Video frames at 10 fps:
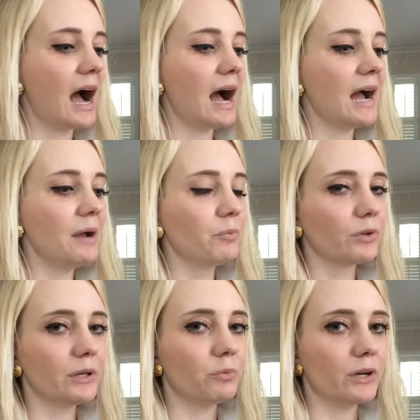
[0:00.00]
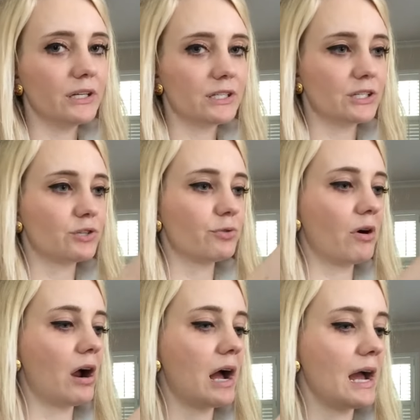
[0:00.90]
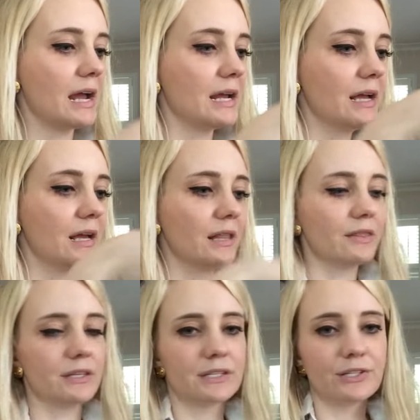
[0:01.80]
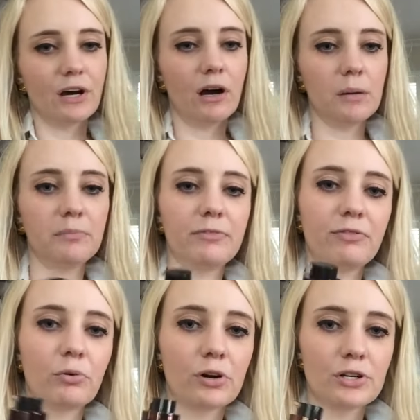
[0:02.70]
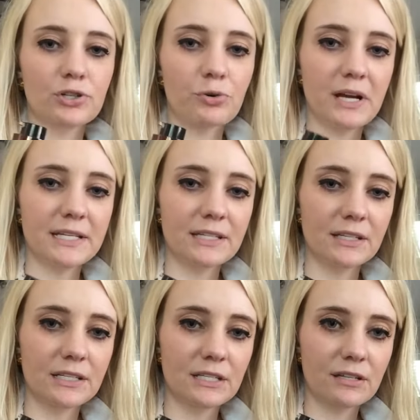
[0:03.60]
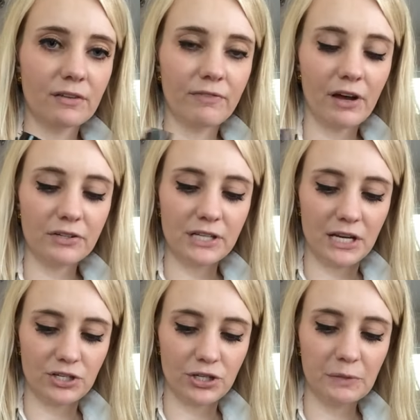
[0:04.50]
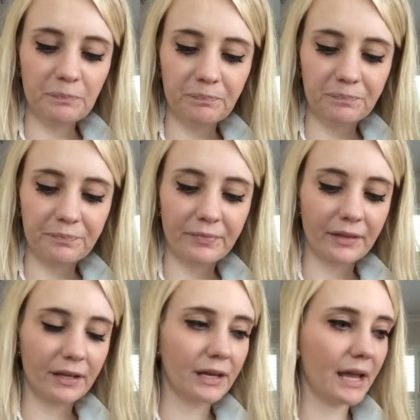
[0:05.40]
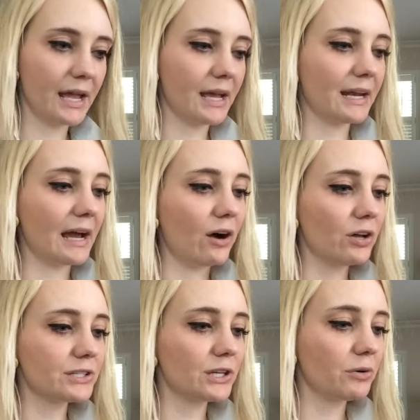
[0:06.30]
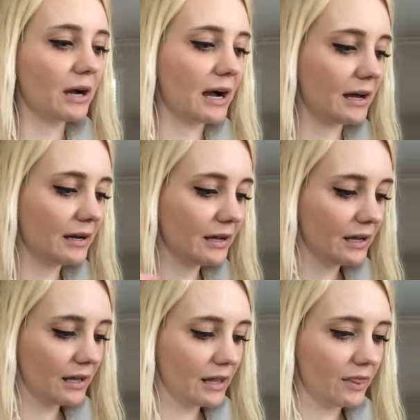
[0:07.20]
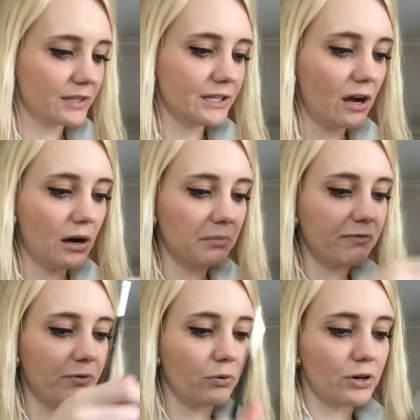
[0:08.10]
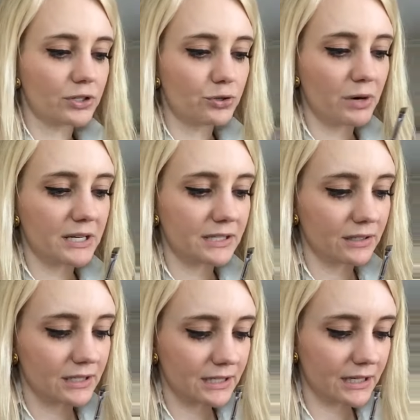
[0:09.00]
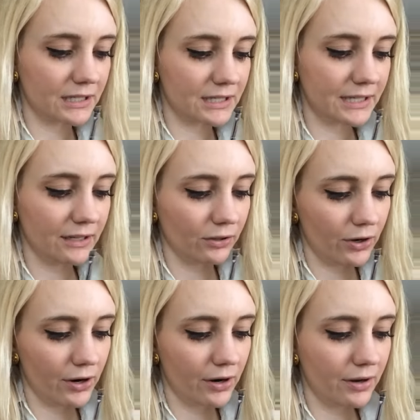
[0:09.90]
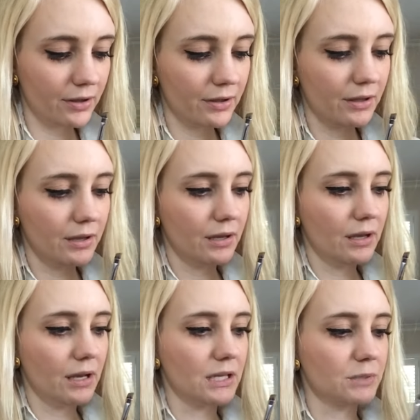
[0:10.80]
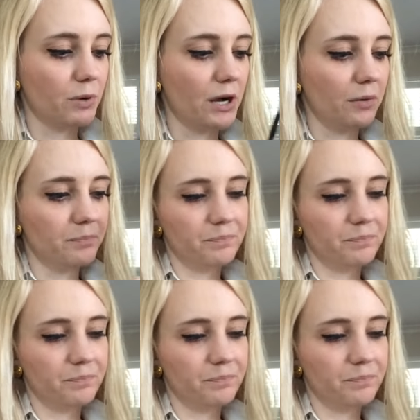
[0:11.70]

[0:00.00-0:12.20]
I really wanted to try this Tom Ford Traceless Foundation, and I also got the Tom Ford Traceless Concealer as well.